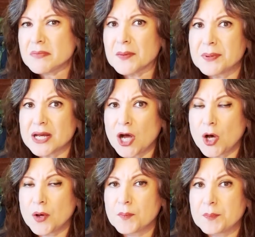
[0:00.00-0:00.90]
but
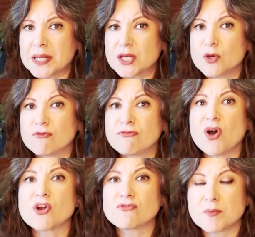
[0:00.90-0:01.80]

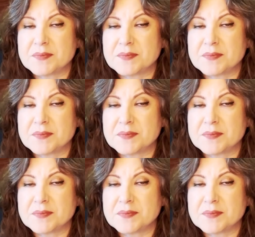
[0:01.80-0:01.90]
far from